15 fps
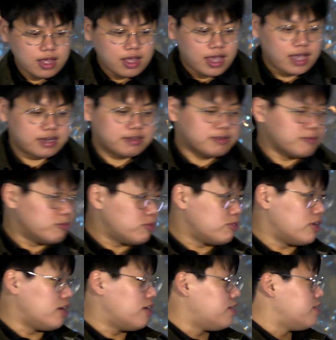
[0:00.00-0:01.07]
And
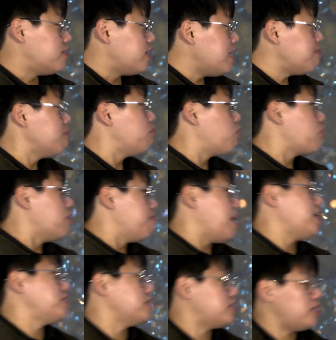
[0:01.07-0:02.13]
even more
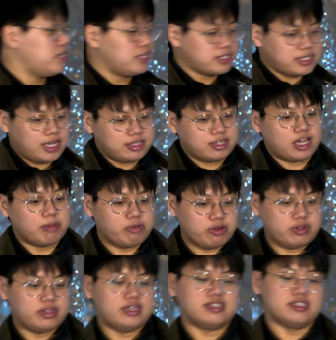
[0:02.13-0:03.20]
amazing thing is that the
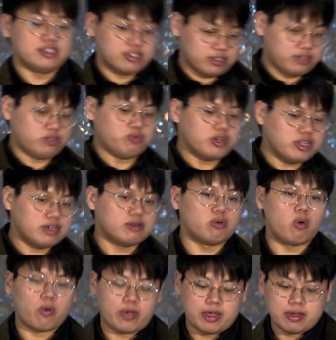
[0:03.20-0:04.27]
community is really
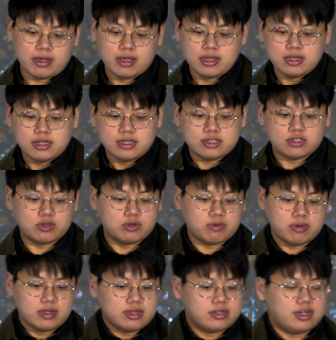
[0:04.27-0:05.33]
growing. So
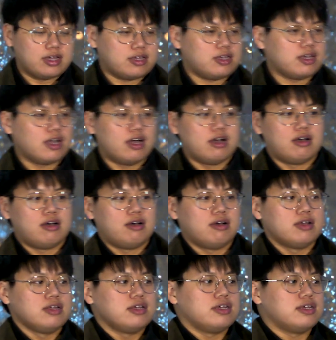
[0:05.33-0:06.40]
like
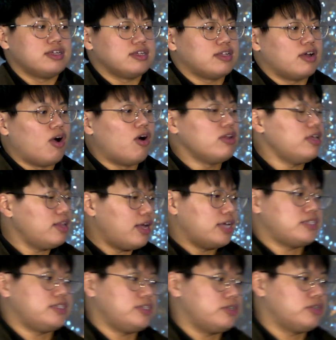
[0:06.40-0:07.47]
early
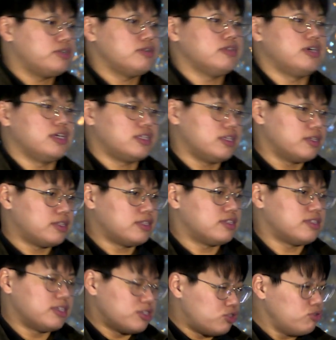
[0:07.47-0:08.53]
last year, like
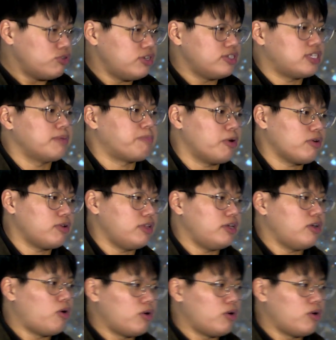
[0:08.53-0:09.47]
the students at Berkeley